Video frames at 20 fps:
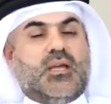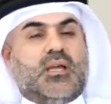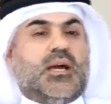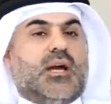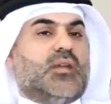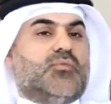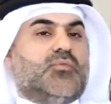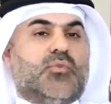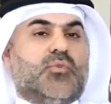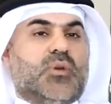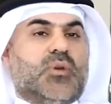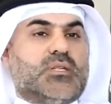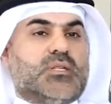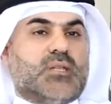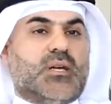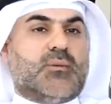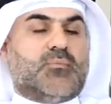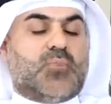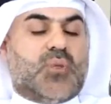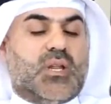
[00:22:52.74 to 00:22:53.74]
For
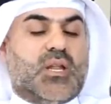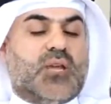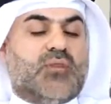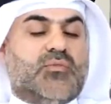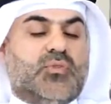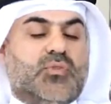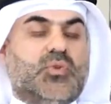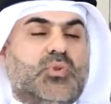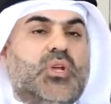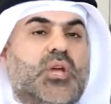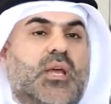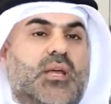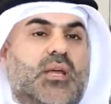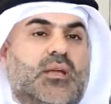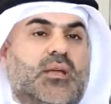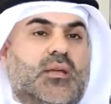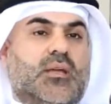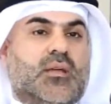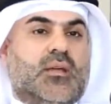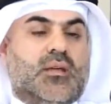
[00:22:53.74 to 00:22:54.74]
example, if today
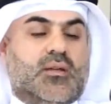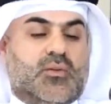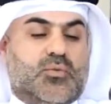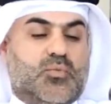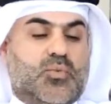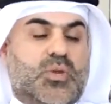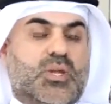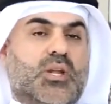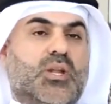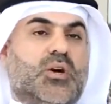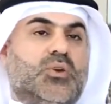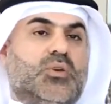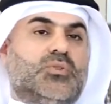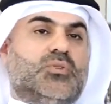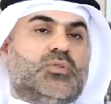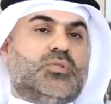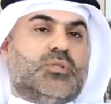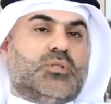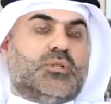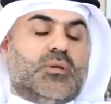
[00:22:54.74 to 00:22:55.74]
we
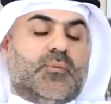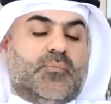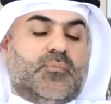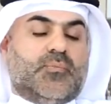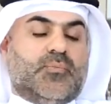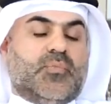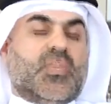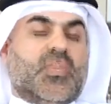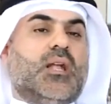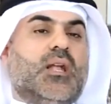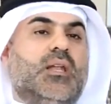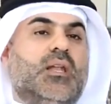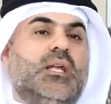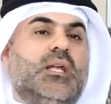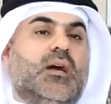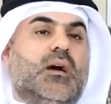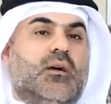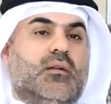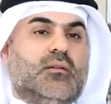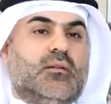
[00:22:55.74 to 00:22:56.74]
launch
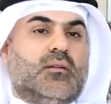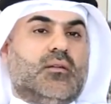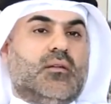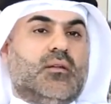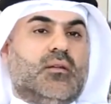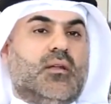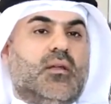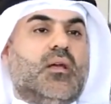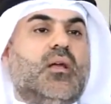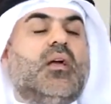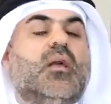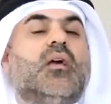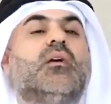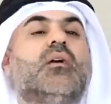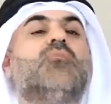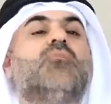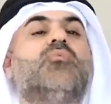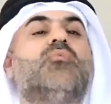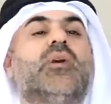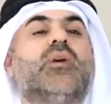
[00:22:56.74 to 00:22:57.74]
Layan
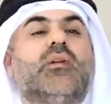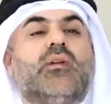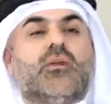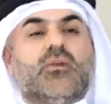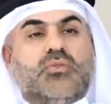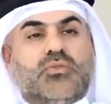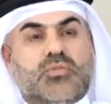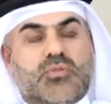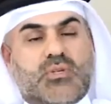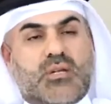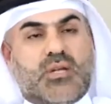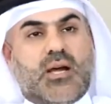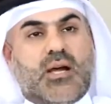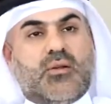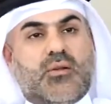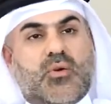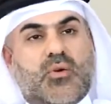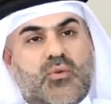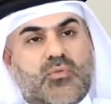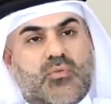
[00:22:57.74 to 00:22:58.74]
in very good
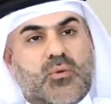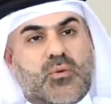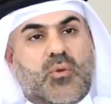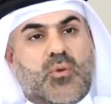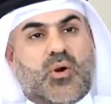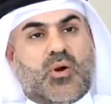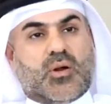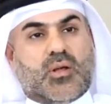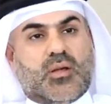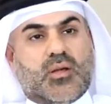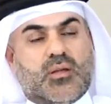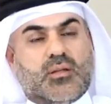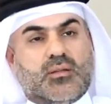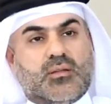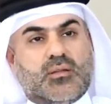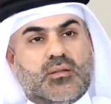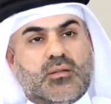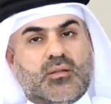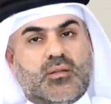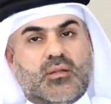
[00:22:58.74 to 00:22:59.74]
scenario of the market,
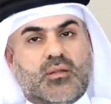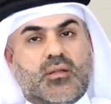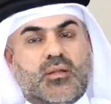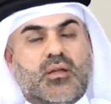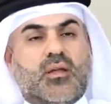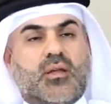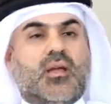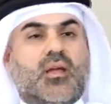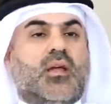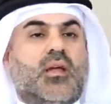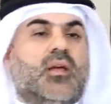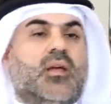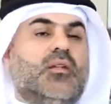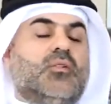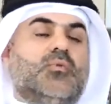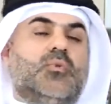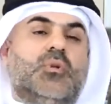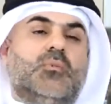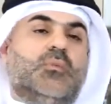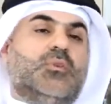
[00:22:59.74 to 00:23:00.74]

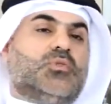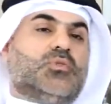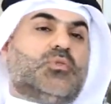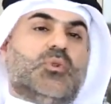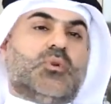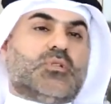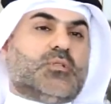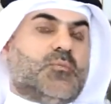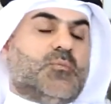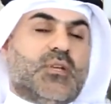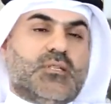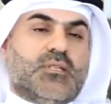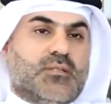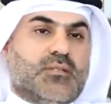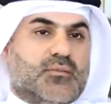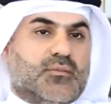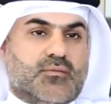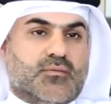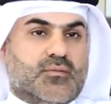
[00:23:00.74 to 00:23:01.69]
it will be so expensive.